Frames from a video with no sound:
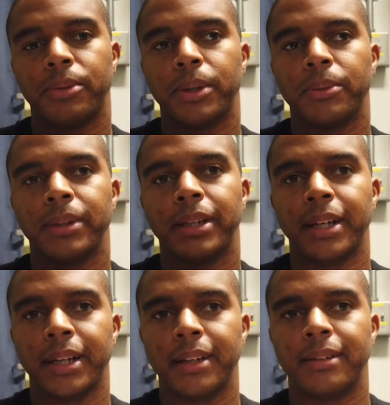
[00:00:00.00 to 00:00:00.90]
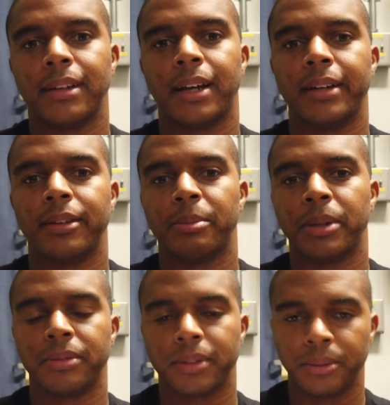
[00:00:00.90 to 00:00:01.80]
to work with the heads lines up
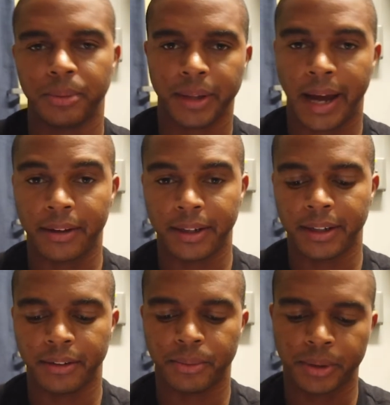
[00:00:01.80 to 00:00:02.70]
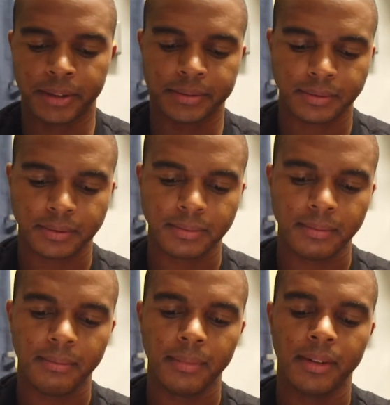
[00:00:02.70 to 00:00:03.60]
perfectly with how the heads work.
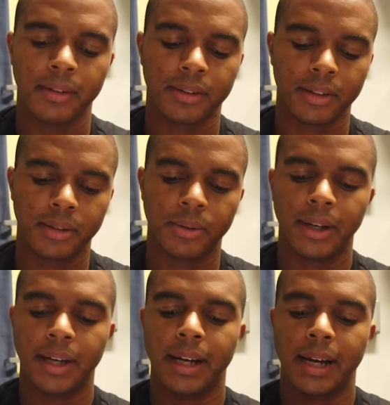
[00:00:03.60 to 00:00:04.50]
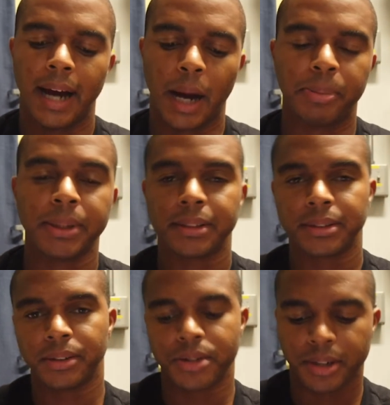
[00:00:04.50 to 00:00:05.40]
So I put this
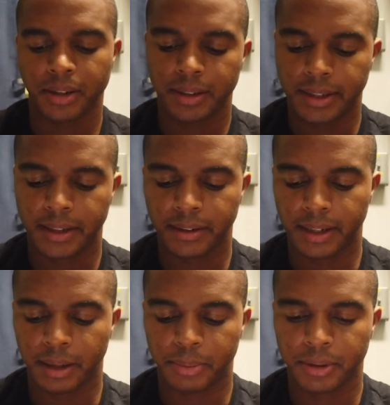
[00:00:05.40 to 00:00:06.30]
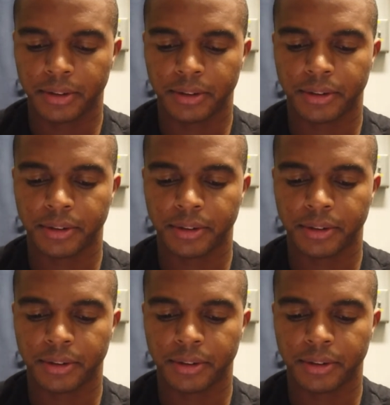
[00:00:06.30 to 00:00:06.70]
little chart together that I'll put on the